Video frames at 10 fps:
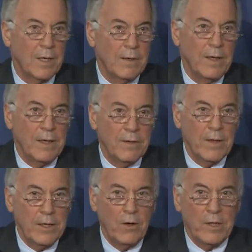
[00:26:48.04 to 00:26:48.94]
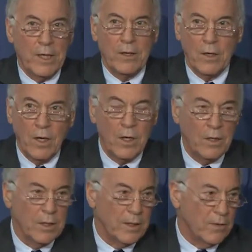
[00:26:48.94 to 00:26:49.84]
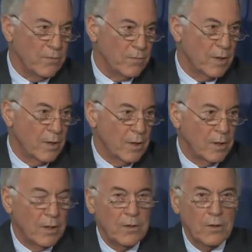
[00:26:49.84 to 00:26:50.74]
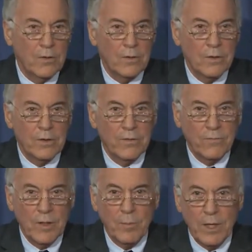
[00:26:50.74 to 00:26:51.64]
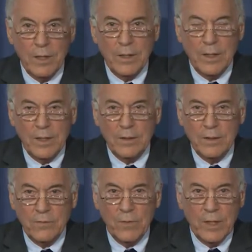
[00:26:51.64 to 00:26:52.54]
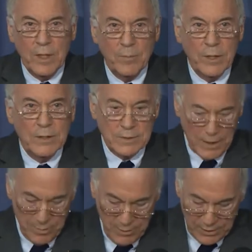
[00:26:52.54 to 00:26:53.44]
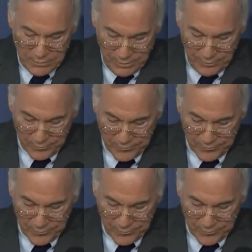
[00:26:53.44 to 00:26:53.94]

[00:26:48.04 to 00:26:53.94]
they, they don't get it all, as you, you can see by looking at the three companies that I mentioned.